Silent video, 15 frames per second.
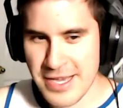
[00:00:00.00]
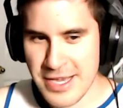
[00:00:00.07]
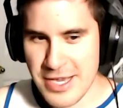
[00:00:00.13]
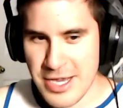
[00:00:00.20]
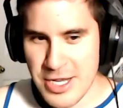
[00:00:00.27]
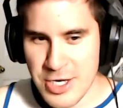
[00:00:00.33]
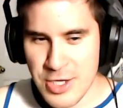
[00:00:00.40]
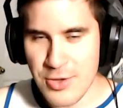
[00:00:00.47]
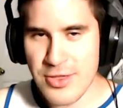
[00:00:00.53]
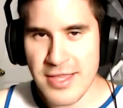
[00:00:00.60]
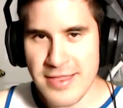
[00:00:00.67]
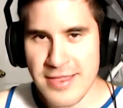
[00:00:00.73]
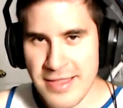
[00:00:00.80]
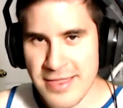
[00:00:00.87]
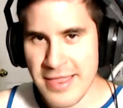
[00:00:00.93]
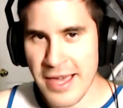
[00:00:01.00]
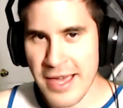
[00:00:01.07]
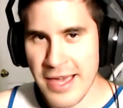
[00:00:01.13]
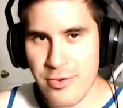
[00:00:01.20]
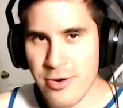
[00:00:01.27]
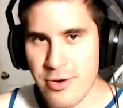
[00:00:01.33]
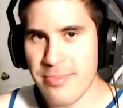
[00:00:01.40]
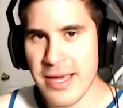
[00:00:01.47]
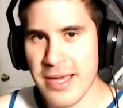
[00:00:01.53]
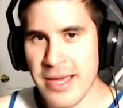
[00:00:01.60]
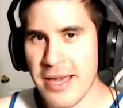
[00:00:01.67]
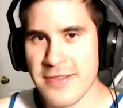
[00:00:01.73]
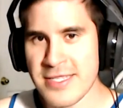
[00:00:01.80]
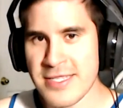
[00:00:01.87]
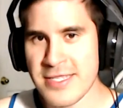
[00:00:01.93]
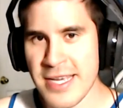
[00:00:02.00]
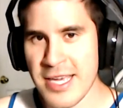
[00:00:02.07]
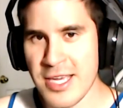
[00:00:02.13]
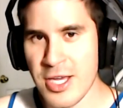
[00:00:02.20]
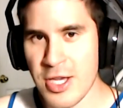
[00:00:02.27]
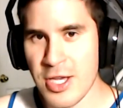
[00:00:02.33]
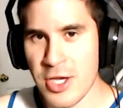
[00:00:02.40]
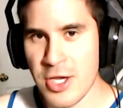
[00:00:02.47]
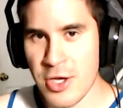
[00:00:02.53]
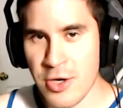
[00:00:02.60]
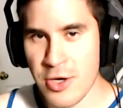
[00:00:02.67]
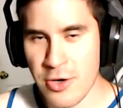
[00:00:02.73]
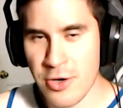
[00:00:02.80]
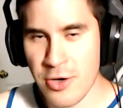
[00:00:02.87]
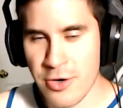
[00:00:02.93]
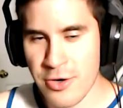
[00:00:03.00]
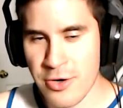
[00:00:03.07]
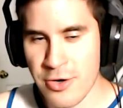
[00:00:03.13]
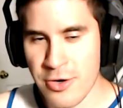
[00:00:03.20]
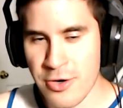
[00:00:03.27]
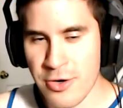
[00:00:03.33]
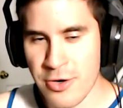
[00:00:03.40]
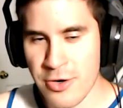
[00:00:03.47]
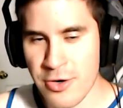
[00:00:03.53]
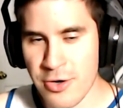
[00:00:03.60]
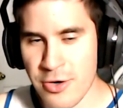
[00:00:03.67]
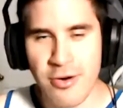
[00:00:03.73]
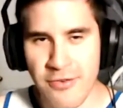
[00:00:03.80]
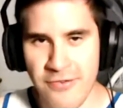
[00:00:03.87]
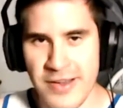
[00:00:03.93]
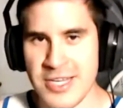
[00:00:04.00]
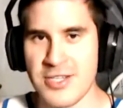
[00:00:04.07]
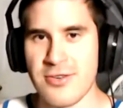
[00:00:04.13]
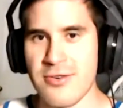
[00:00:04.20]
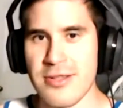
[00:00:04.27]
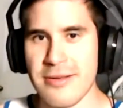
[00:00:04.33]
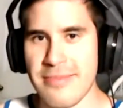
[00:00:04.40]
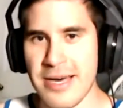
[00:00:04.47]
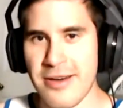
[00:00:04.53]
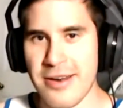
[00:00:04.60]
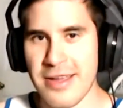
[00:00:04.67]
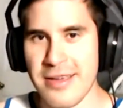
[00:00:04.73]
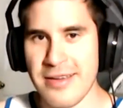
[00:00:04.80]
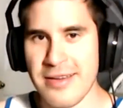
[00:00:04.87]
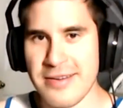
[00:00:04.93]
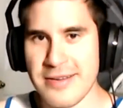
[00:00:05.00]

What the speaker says: do you think that they would be able to take your critiques, even if you were being professional about it?